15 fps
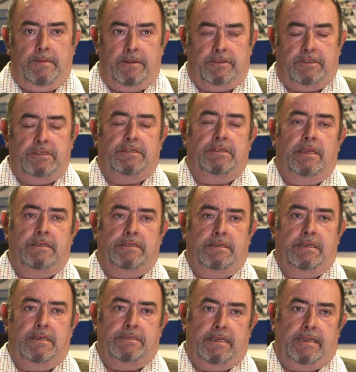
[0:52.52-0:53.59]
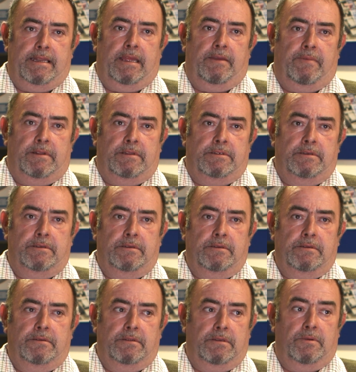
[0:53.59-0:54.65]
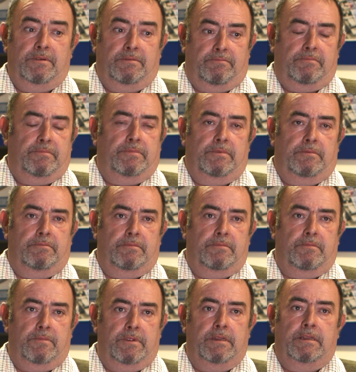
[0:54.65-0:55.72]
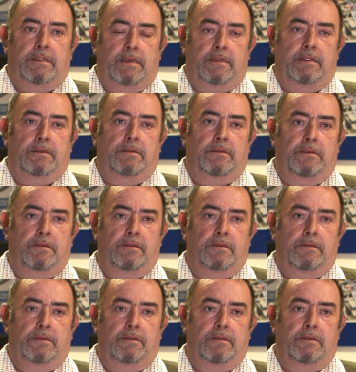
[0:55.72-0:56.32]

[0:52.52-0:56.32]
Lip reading: he went GCSEs, A-levels, and now he's reading tidy.